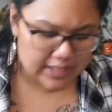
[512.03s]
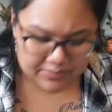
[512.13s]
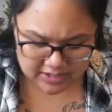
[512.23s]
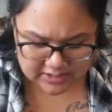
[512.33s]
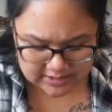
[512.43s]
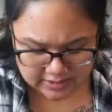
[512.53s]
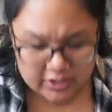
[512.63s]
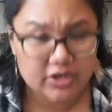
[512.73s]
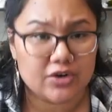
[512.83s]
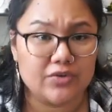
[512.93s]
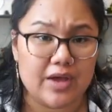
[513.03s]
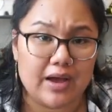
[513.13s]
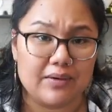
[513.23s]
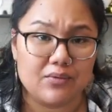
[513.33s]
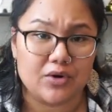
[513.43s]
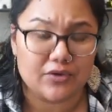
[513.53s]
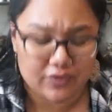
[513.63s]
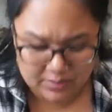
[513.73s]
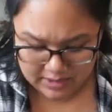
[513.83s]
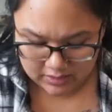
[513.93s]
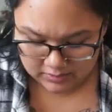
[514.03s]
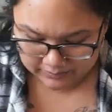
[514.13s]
some things in here that were for me.